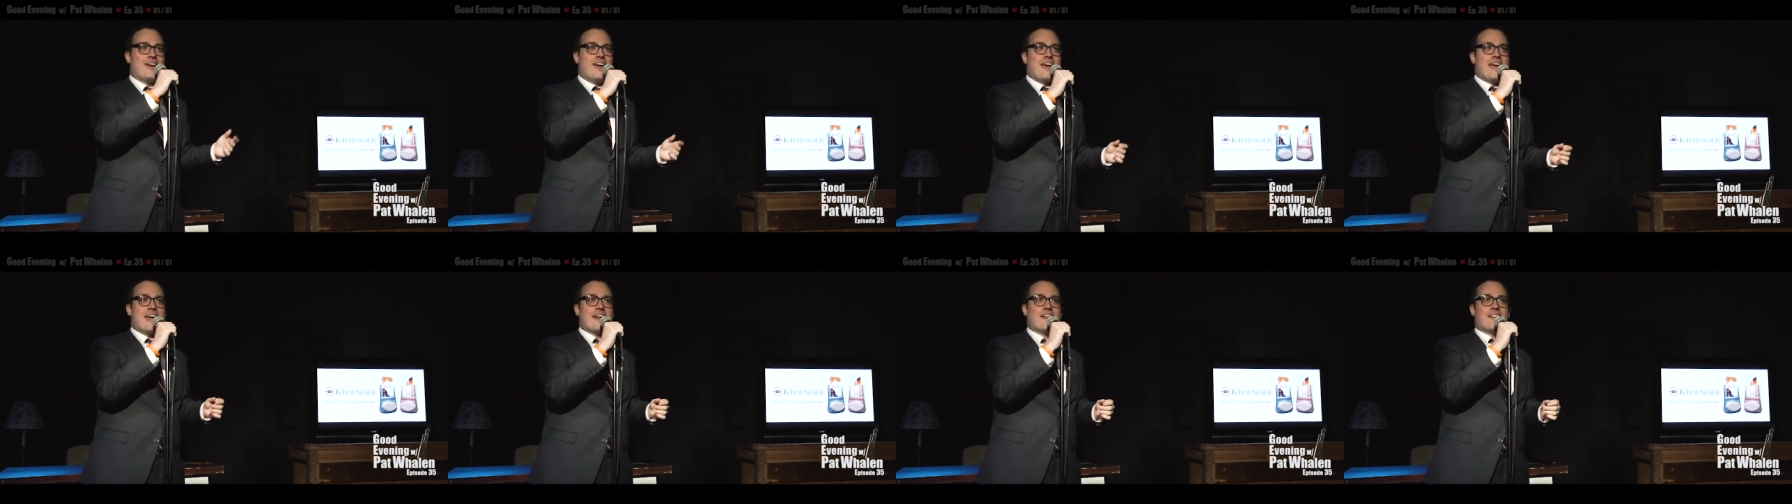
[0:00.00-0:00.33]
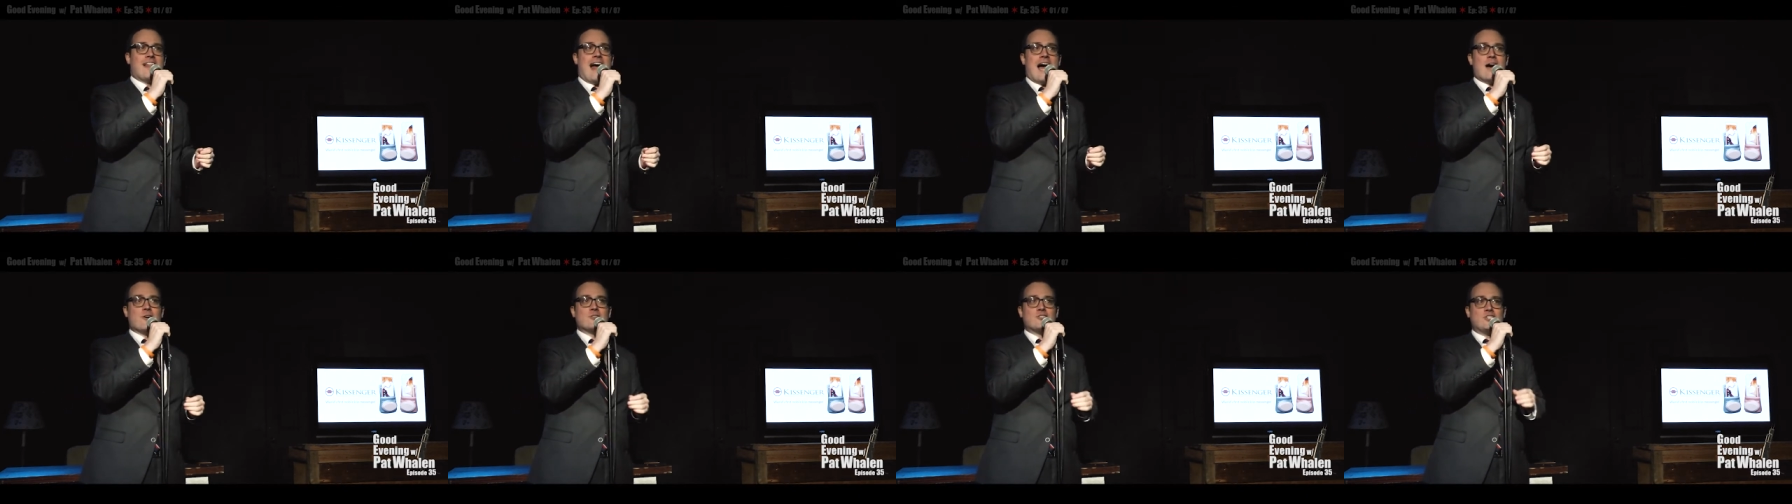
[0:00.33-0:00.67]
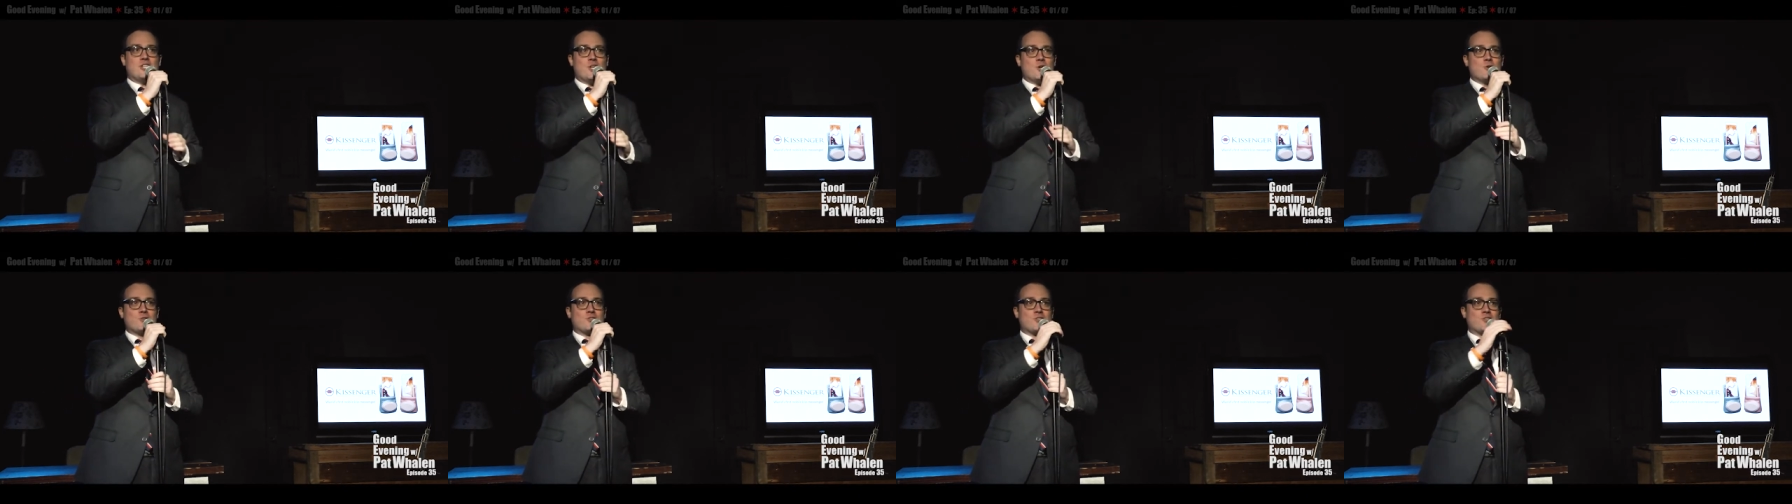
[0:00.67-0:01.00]
It allows
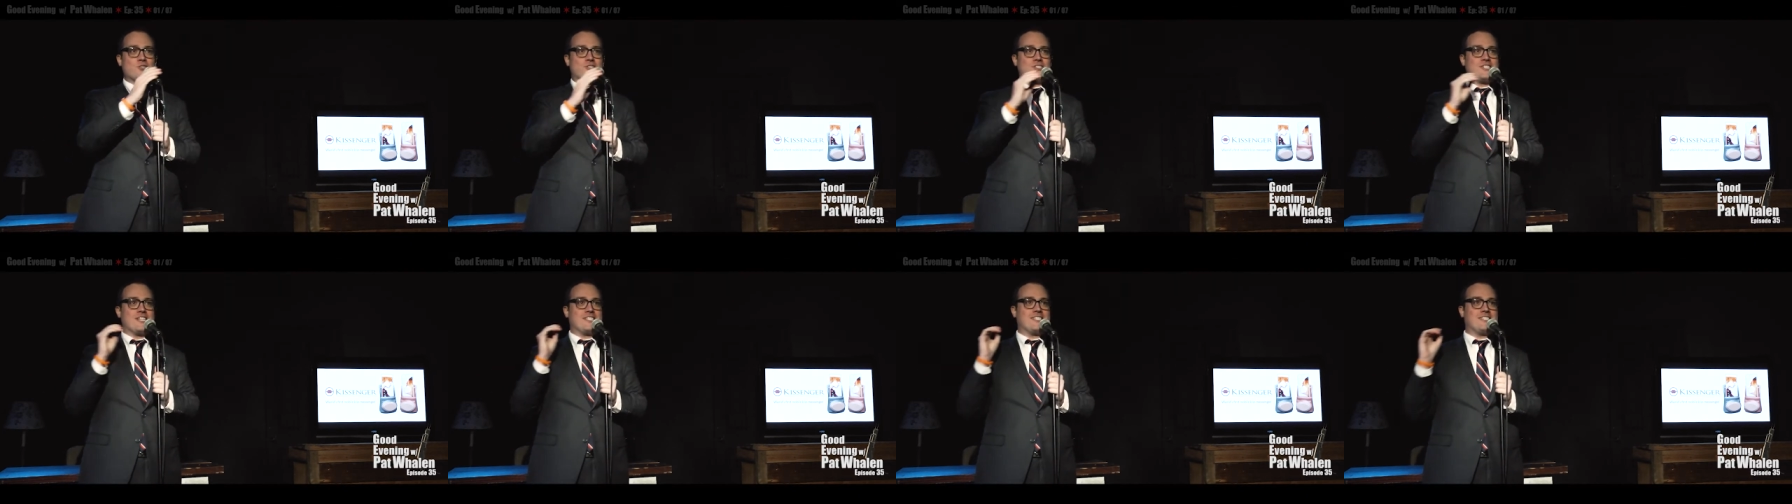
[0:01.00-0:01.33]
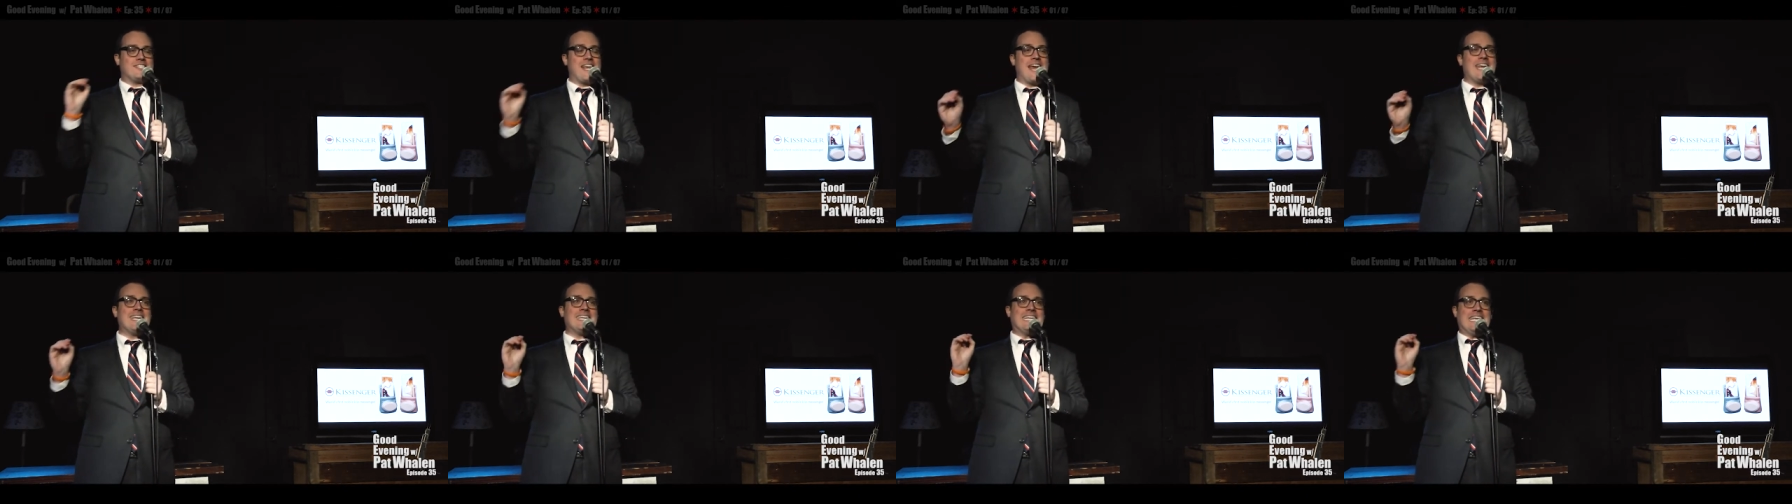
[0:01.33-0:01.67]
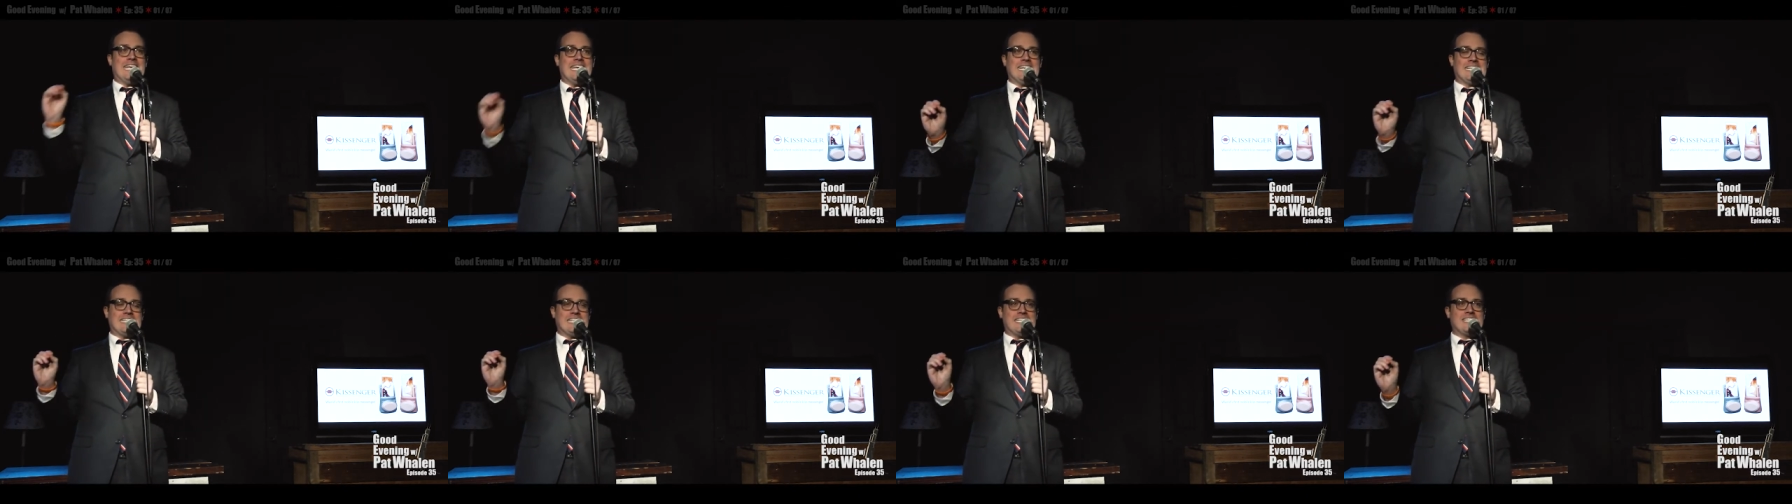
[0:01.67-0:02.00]
users to send
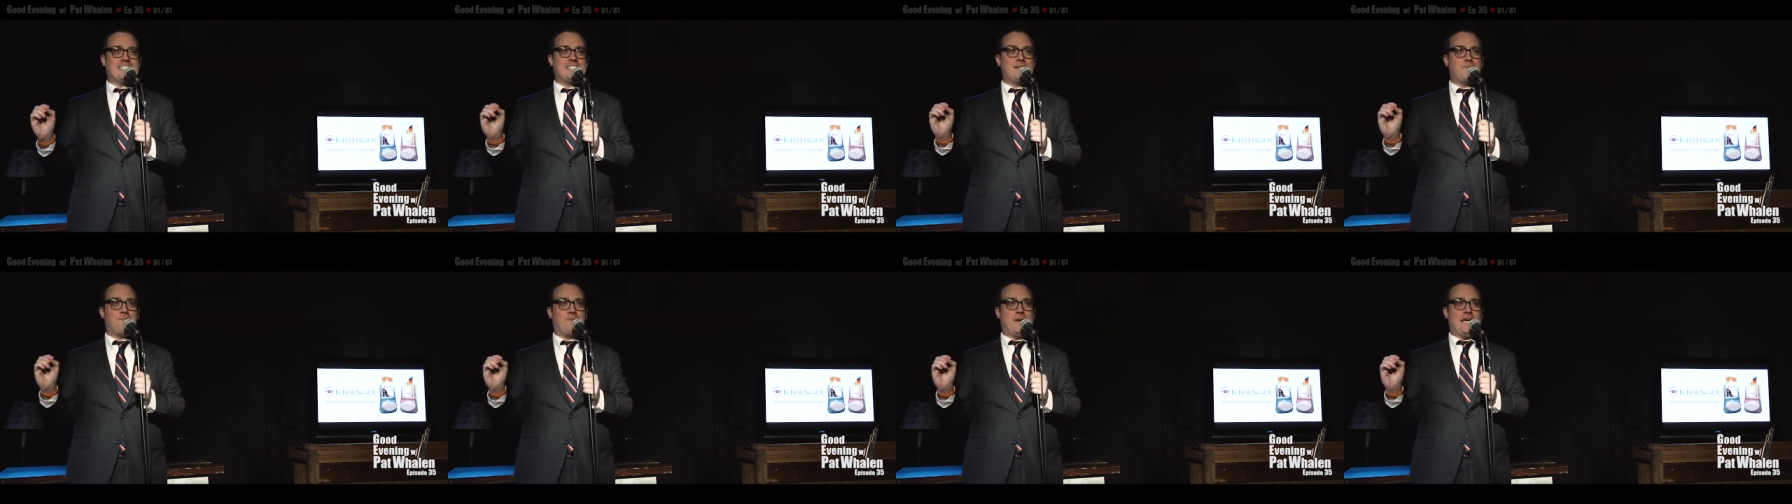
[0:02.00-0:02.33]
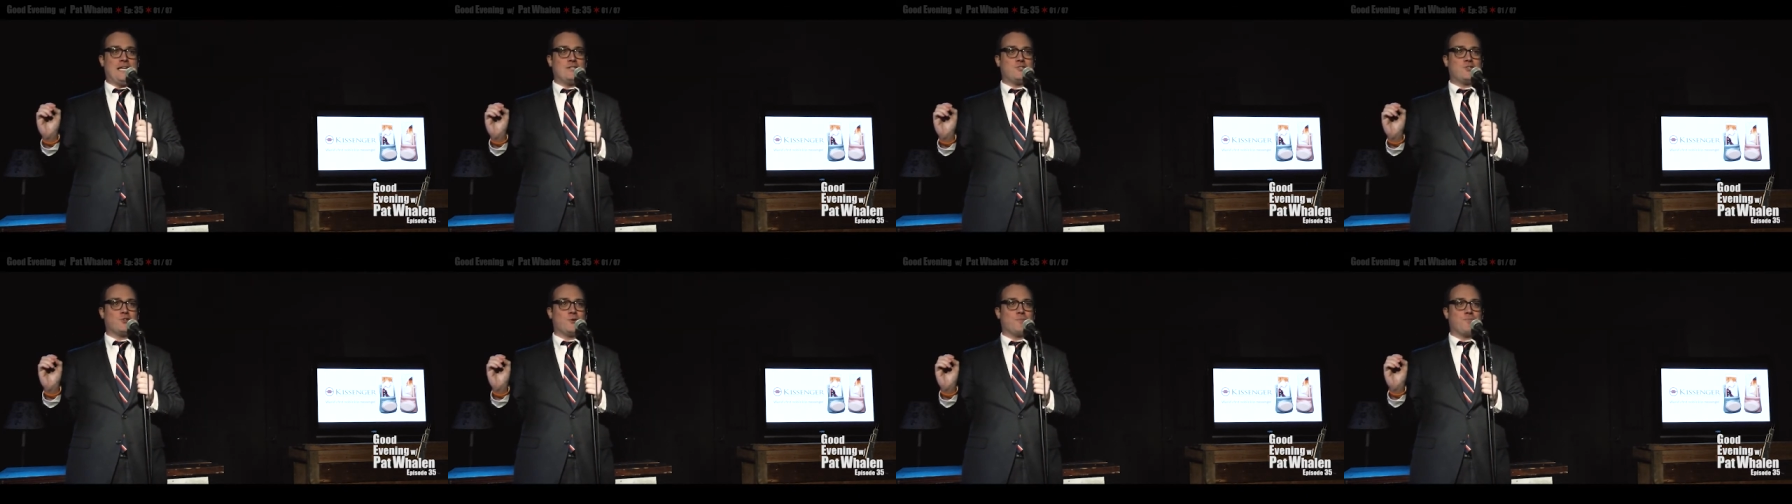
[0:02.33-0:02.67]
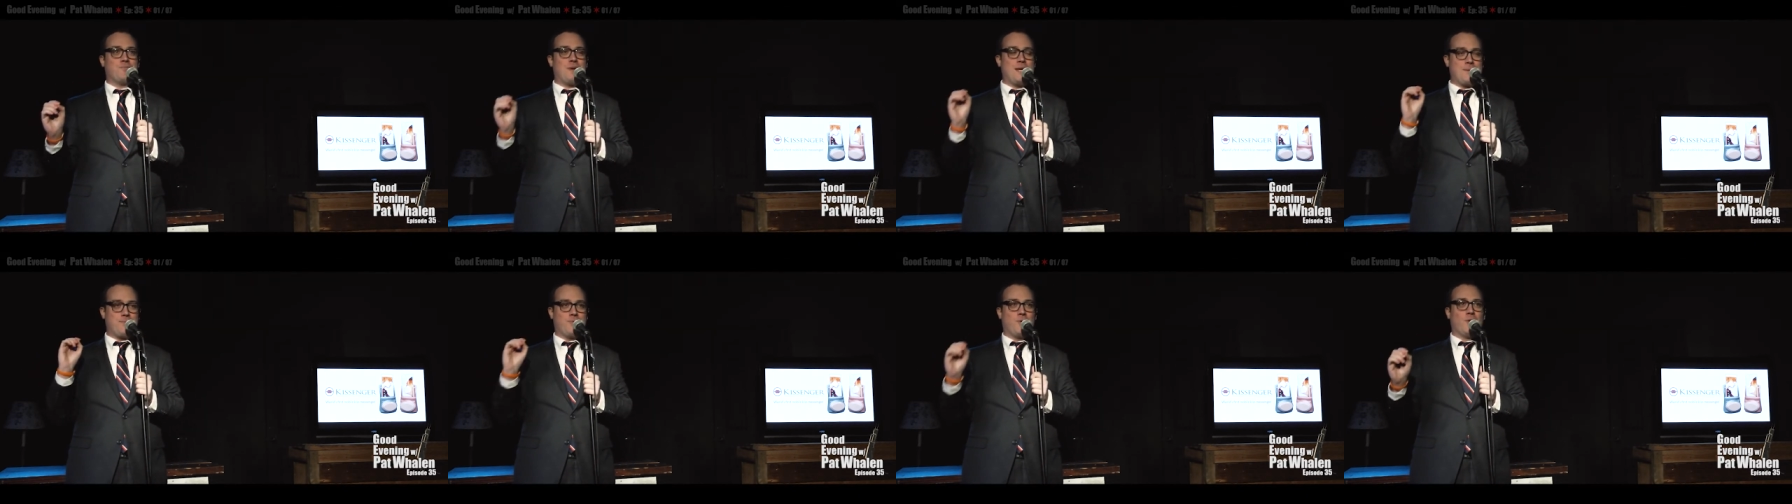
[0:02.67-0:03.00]
kisses to
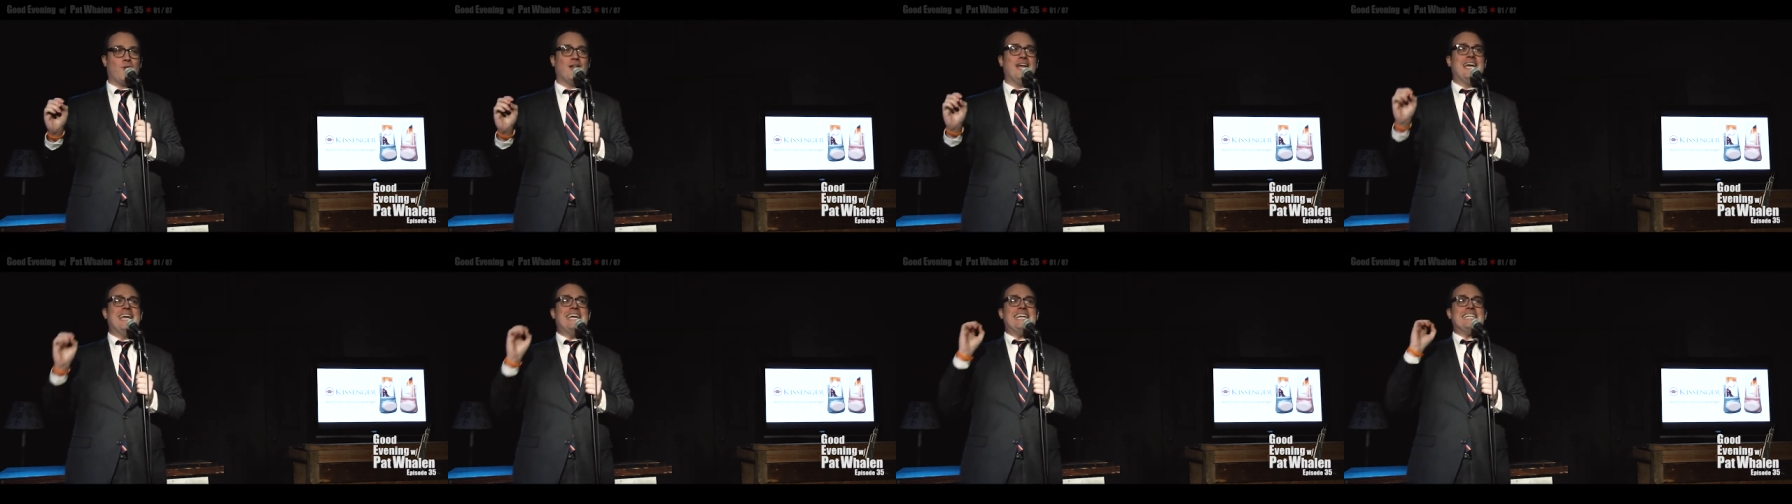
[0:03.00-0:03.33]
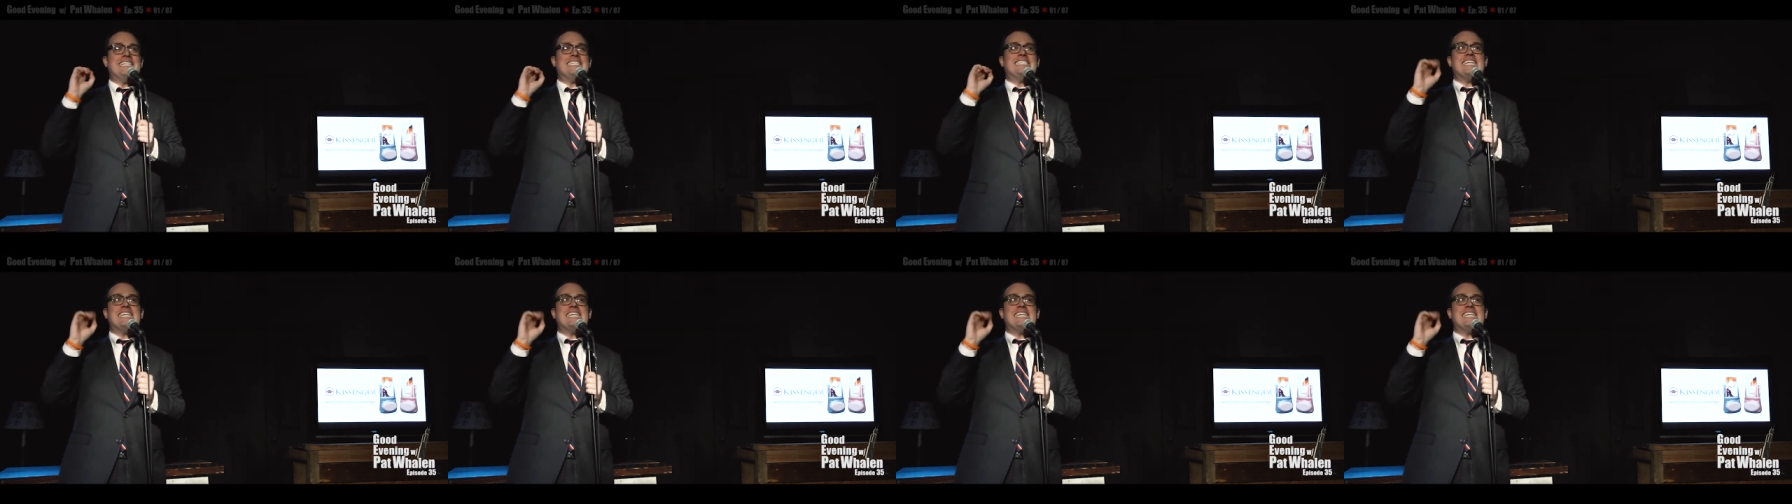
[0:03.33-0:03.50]
people